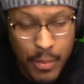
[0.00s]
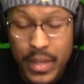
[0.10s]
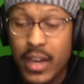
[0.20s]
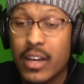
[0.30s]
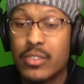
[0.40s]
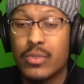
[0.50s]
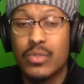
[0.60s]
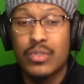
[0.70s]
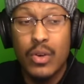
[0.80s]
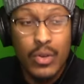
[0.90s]
Beyond Two
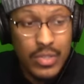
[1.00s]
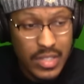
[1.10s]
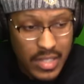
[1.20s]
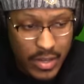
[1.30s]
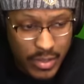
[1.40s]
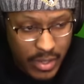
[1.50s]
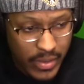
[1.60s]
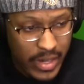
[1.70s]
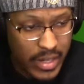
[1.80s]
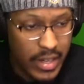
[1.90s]
Souls is out there
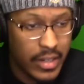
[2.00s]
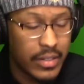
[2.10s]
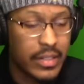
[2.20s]
right now.